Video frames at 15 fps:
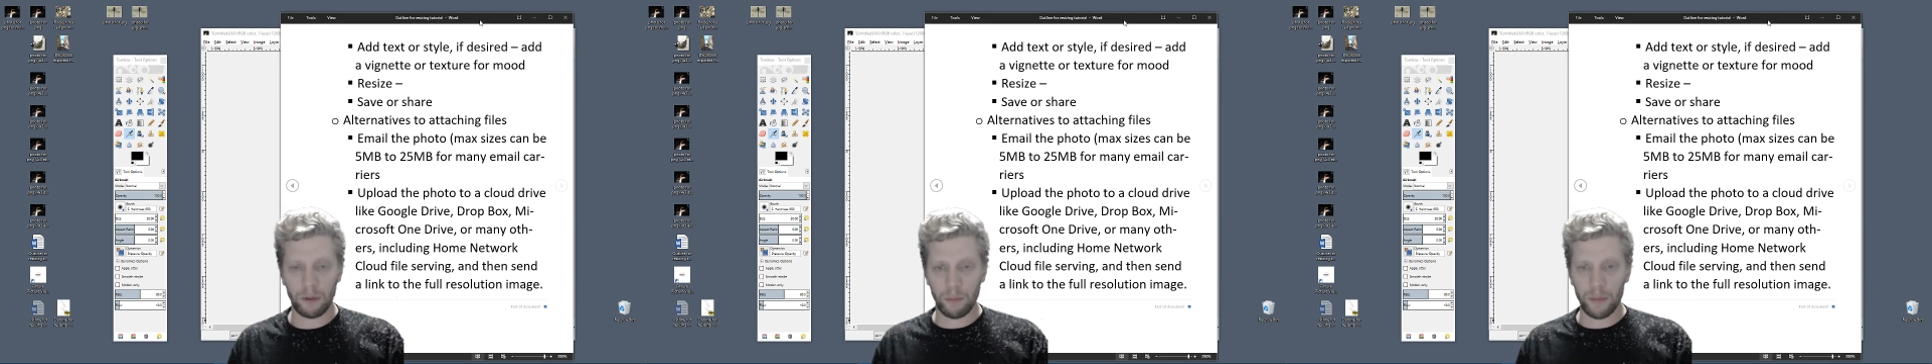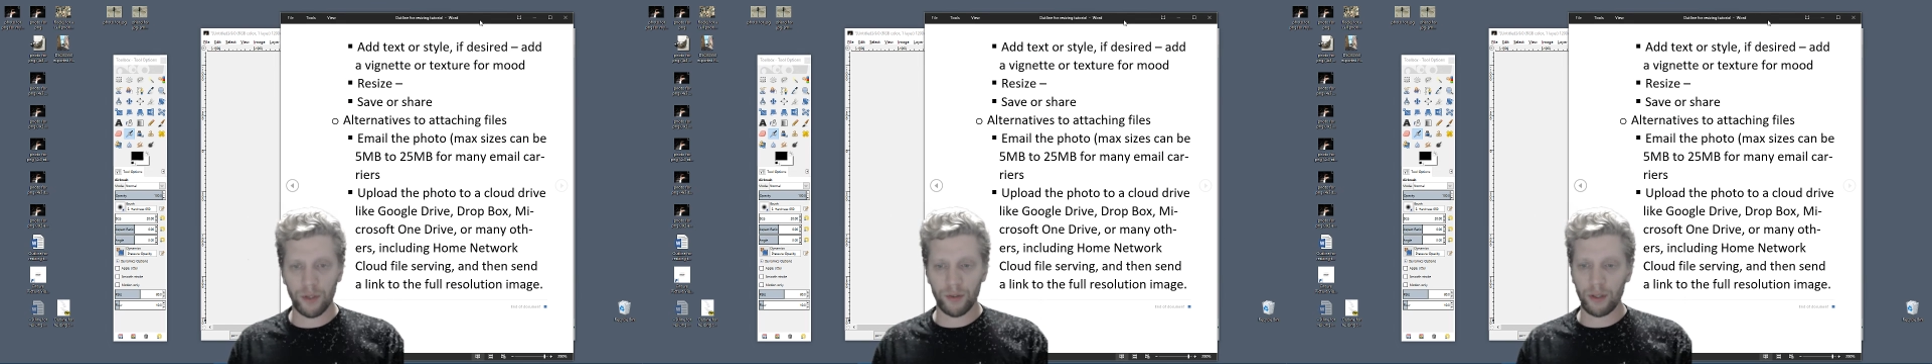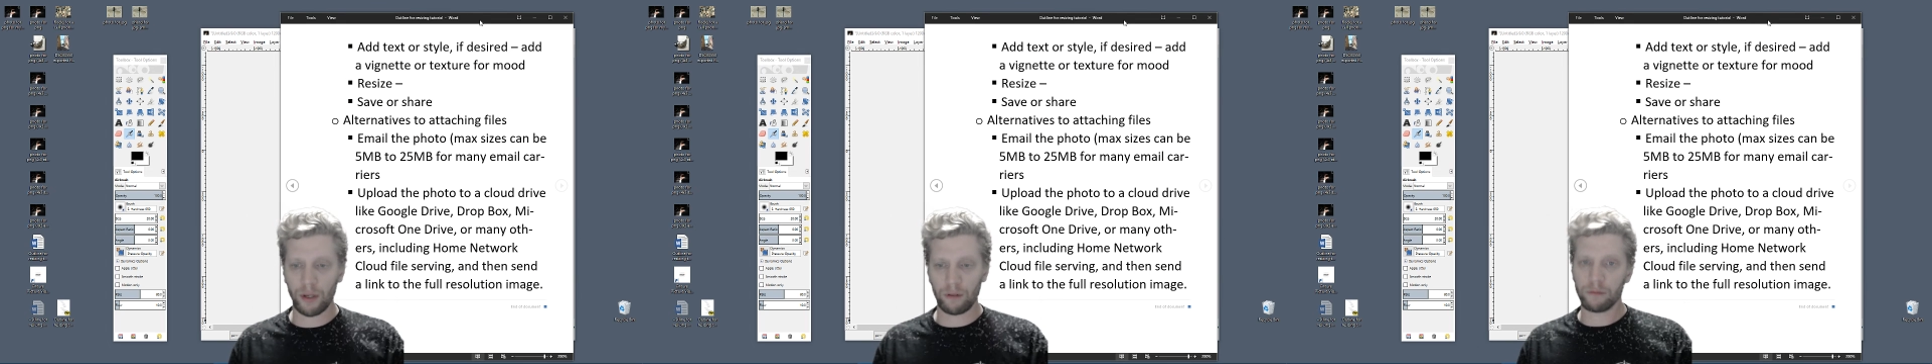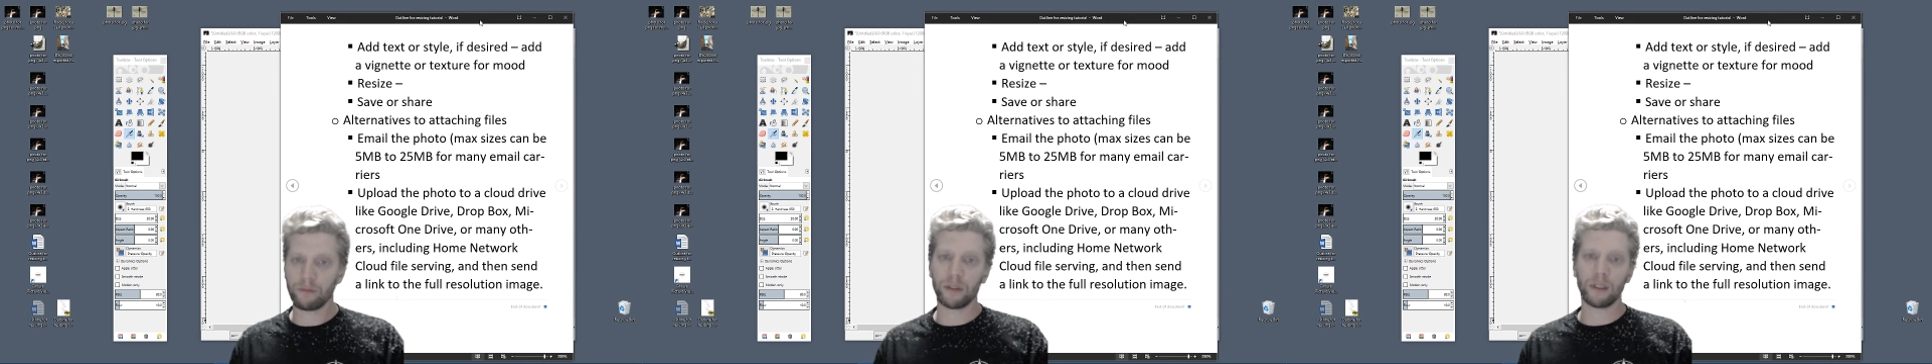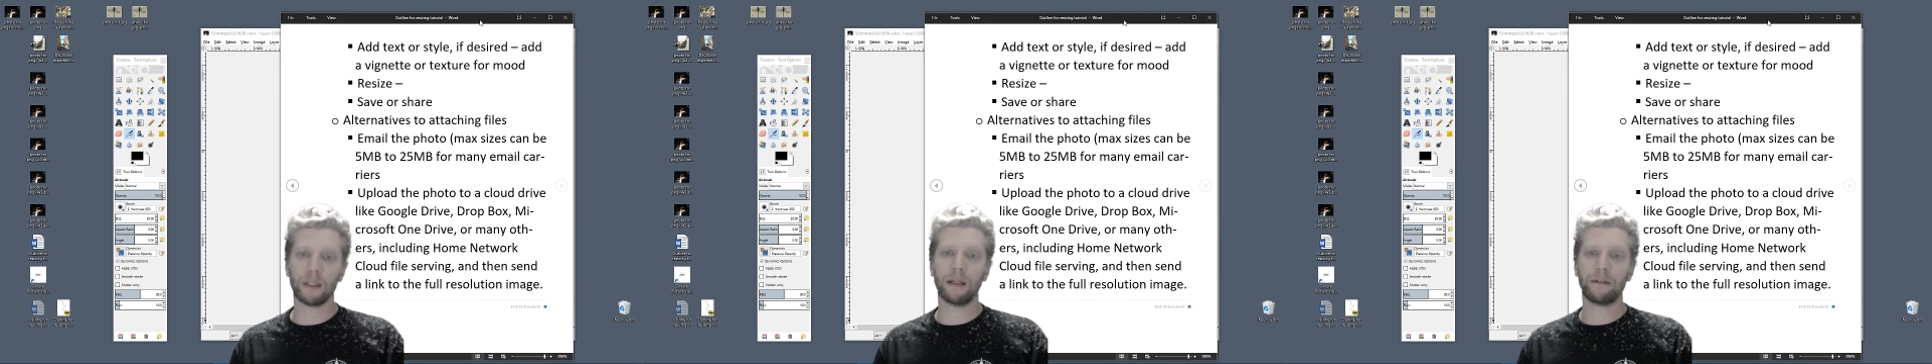to miss out and
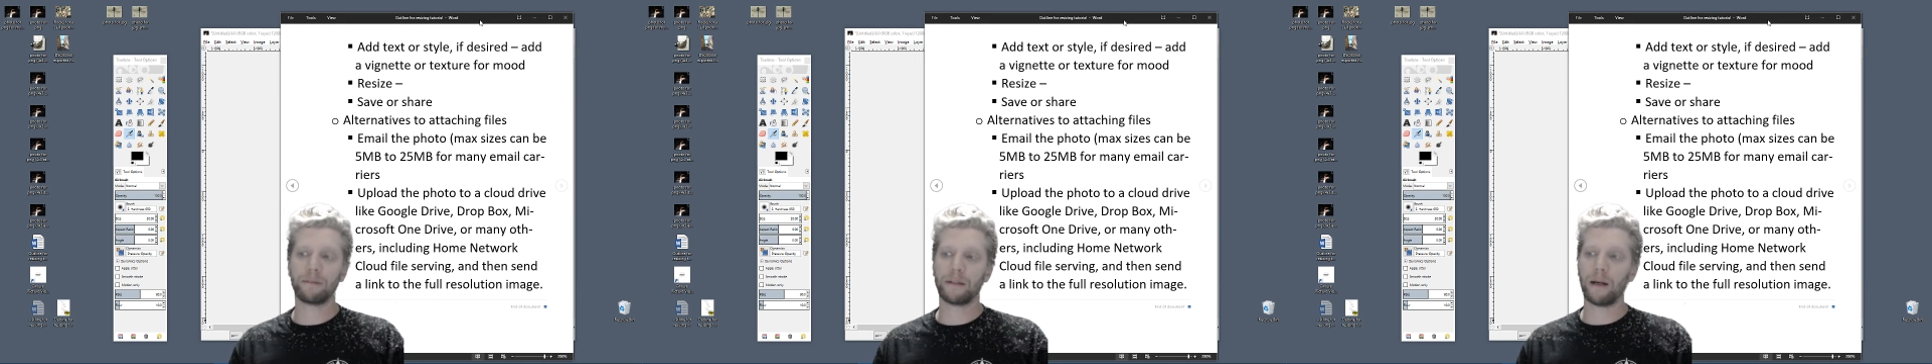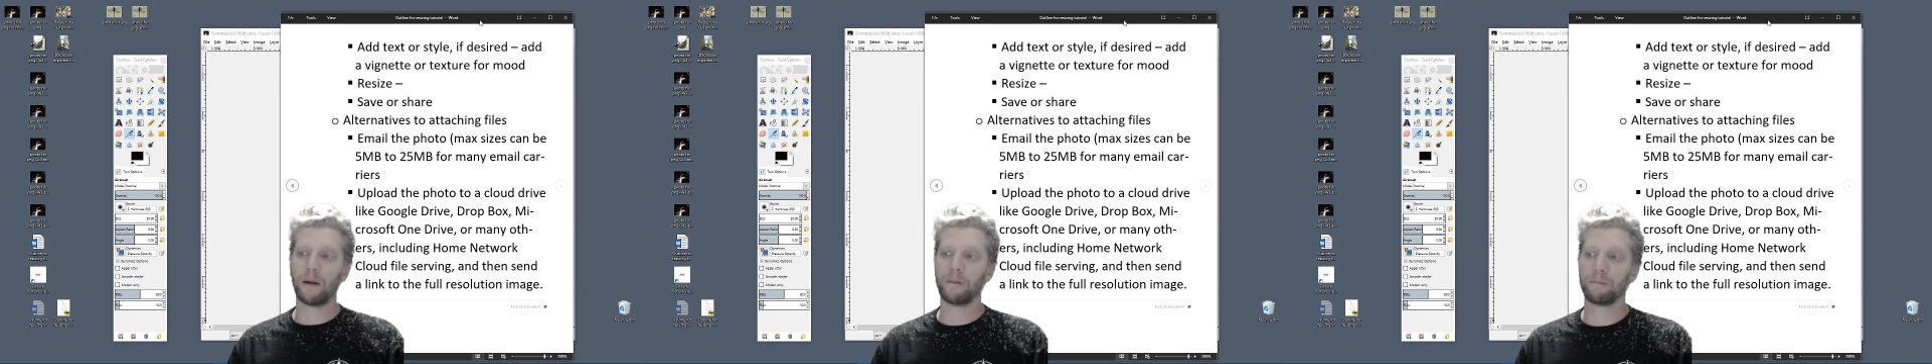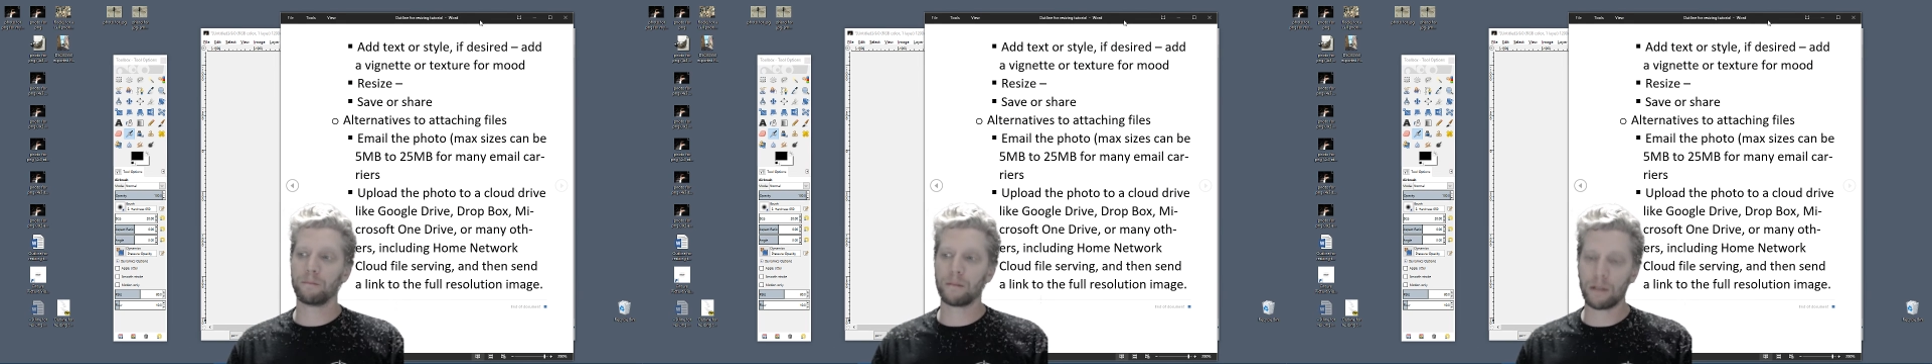feel left out.